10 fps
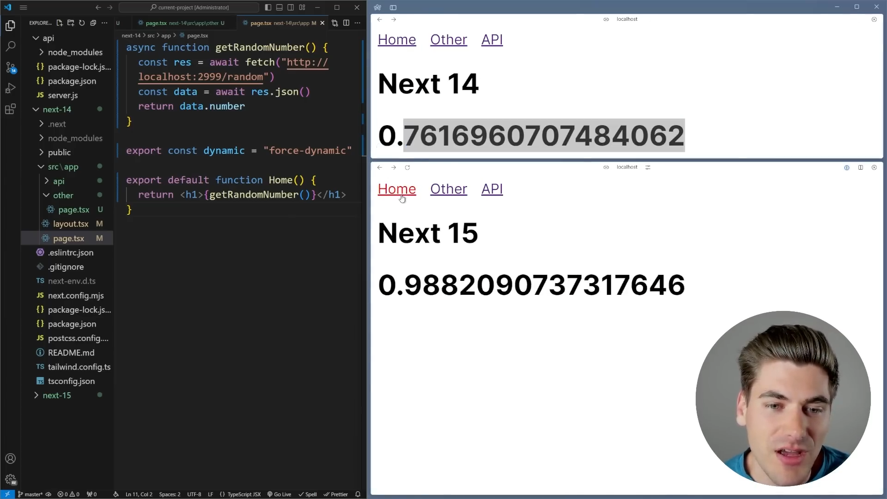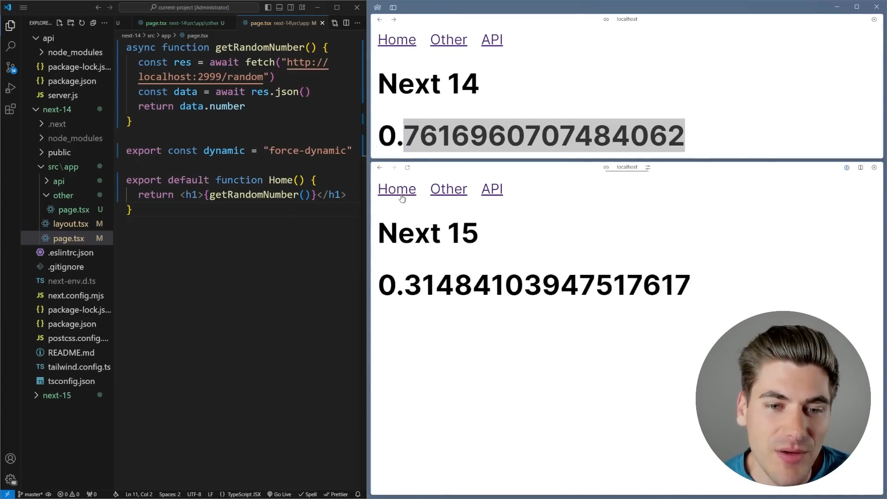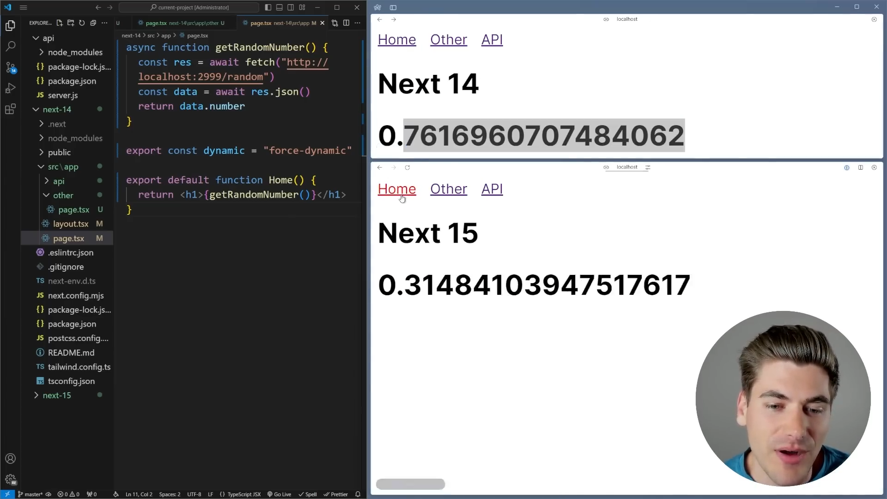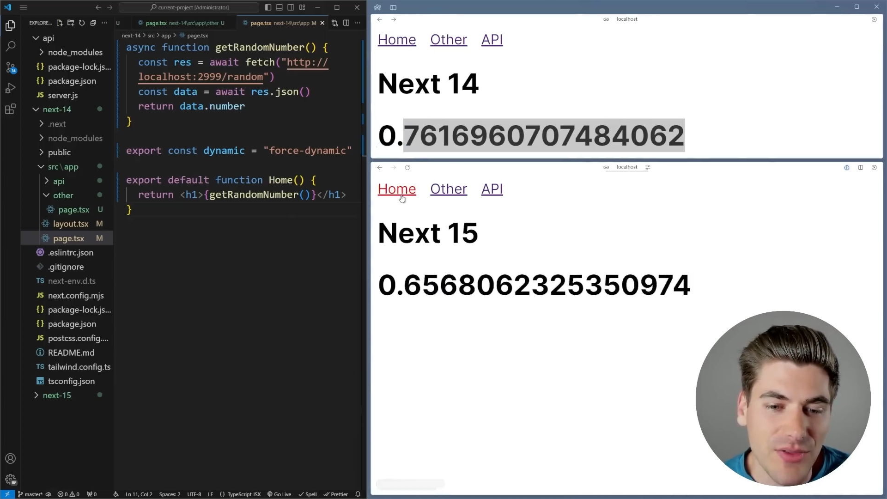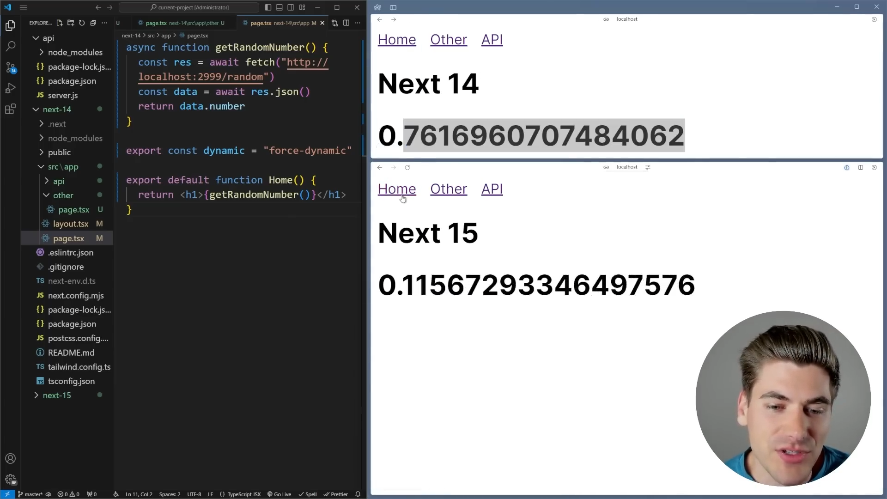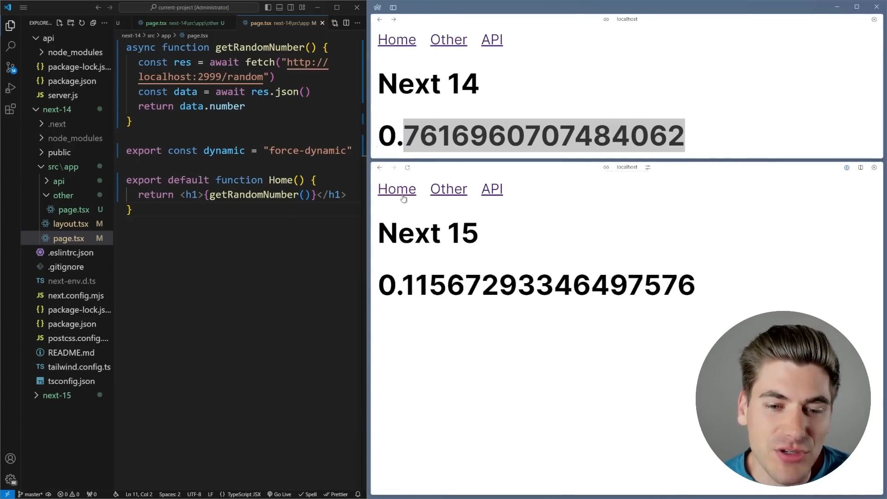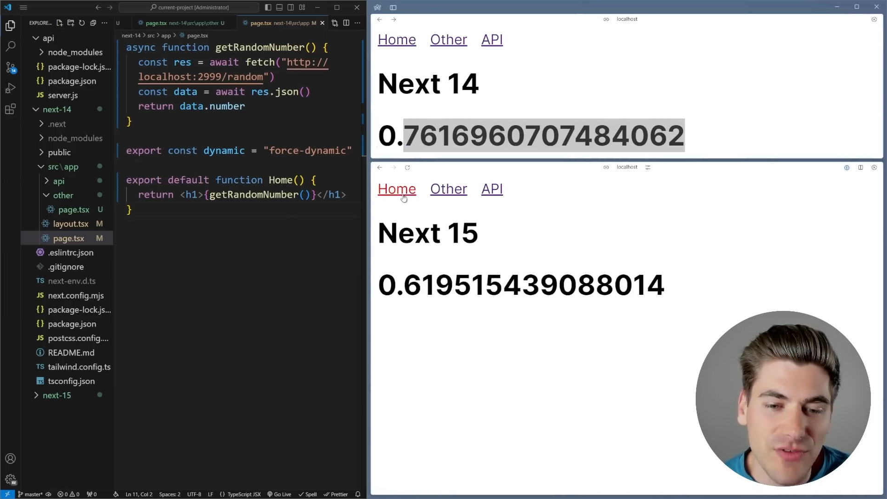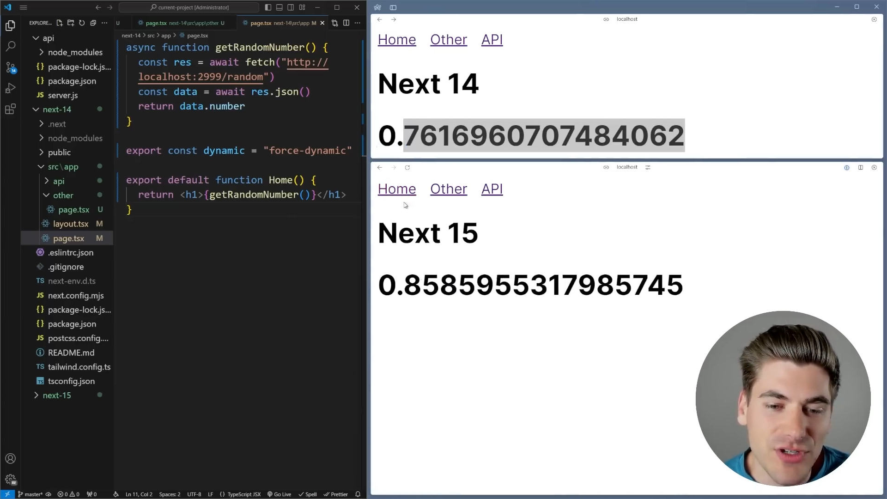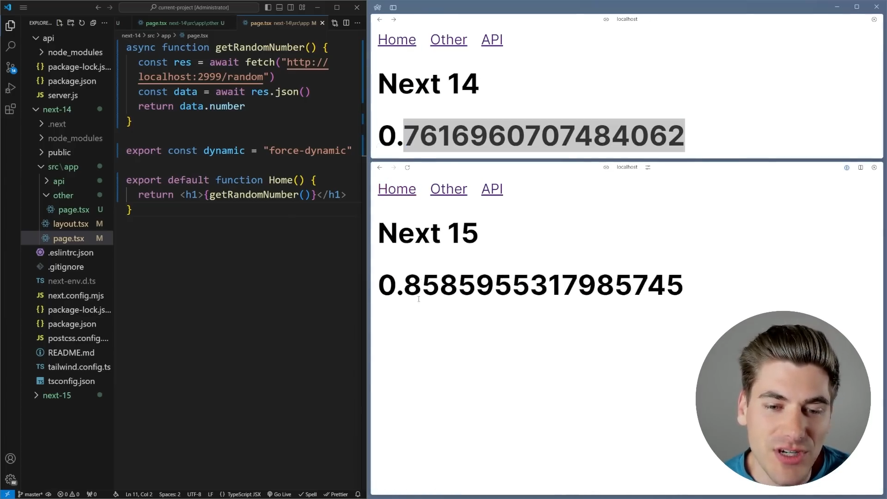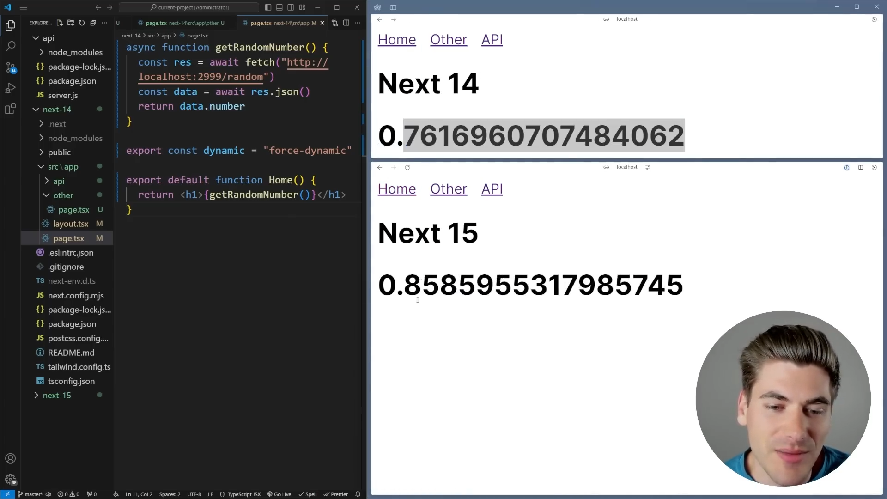while in this new
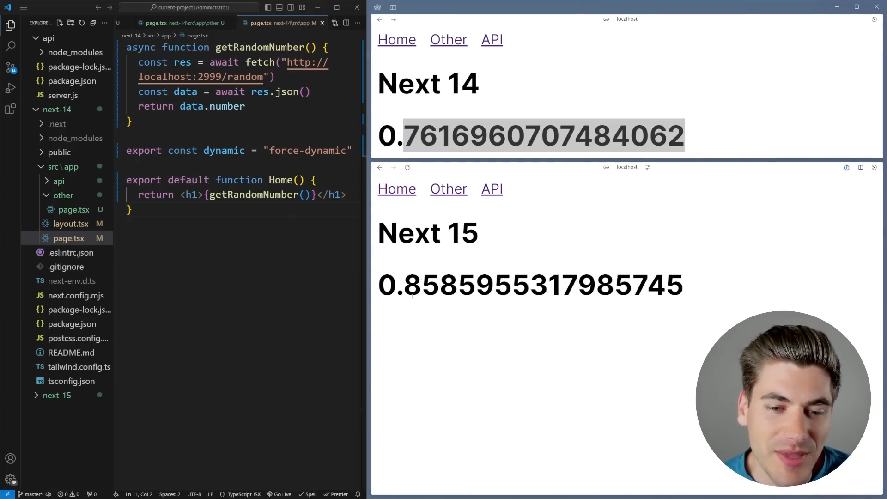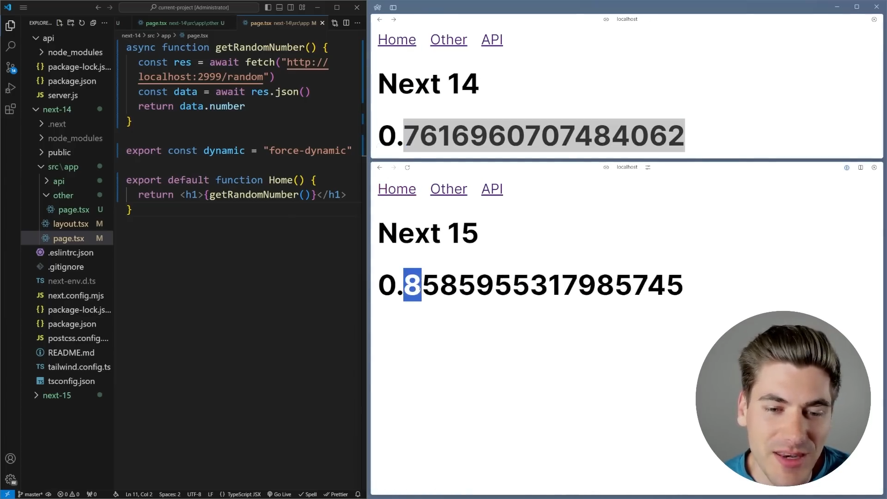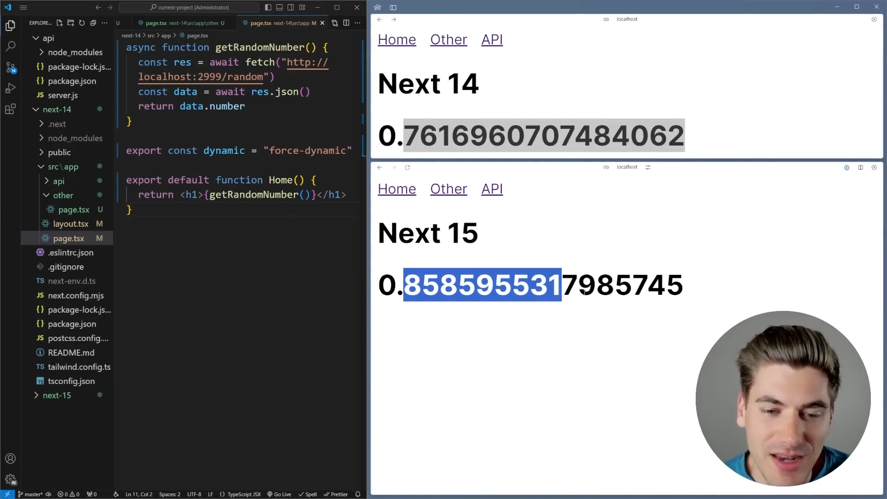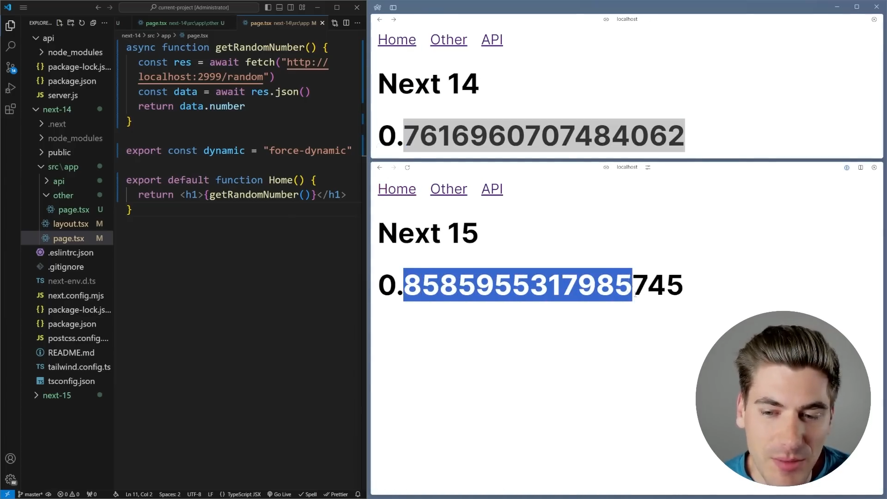version, I'm getting a